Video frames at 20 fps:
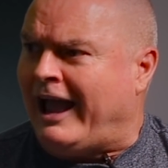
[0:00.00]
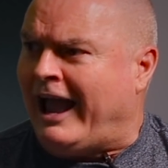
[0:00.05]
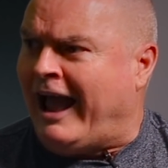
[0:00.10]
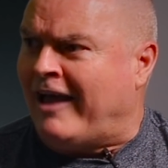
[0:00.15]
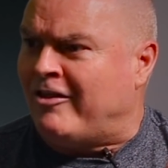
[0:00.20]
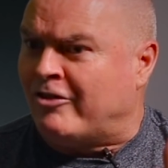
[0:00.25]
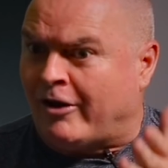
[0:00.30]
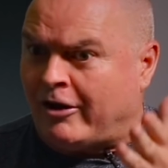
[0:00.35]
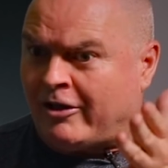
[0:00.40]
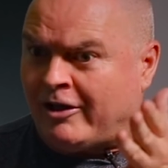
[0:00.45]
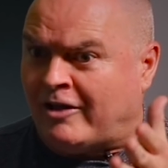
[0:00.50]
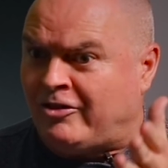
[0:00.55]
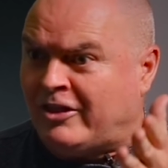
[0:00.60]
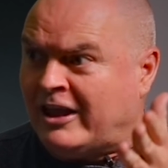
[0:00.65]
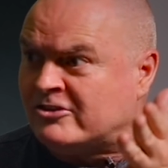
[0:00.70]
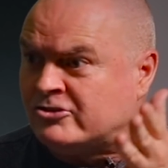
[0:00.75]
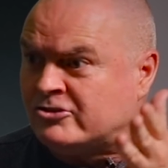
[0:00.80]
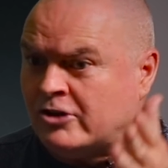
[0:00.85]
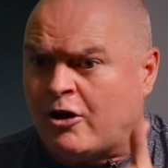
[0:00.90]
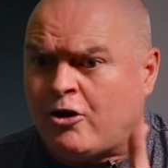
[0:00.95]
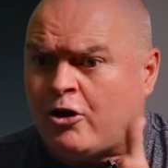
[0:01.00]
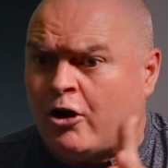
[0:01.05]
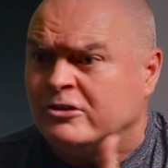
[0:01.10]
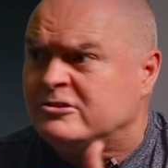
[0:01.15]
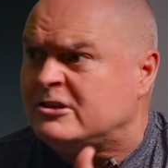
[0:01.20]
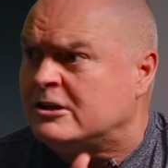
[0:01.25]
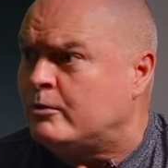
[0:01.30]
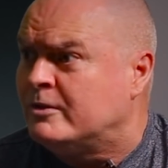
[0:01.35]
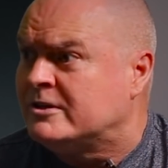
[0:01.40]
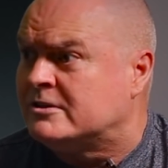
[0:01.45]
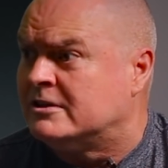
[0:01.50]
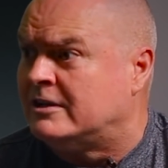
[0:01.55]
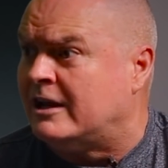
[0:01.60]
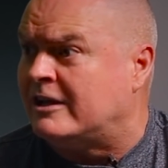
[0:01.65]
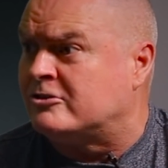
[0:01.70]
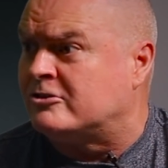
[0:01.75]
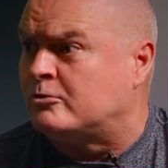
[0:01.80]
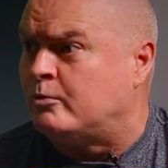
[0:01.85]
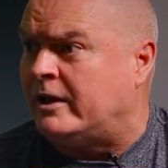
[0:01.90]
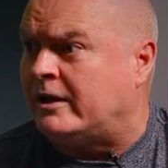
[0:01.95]
and there's no consequence the
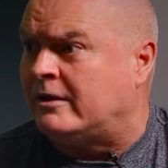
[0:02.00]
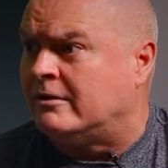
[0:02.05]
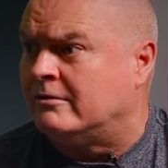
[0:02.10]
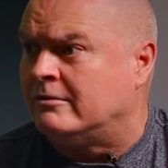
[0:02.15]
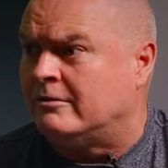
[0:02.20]
next week.